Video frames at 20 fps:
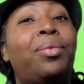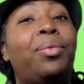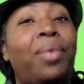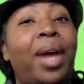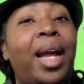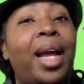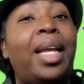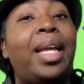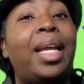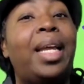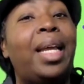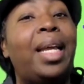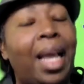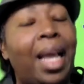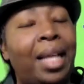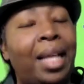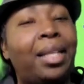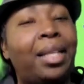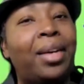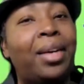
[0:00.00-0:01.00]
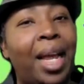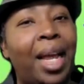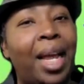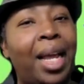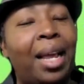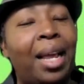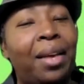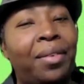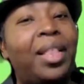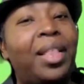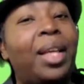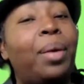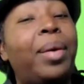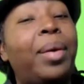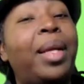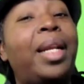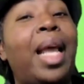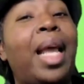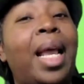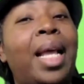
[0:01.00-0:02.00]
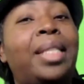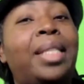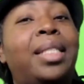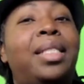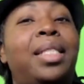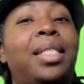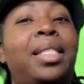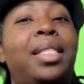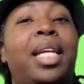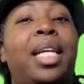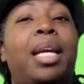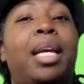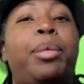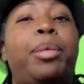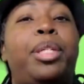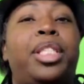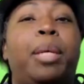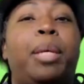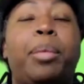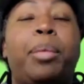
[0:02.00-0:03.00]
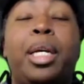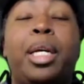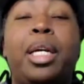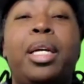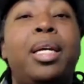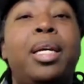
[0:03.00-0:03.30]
ranking and their if they win the ACC championship.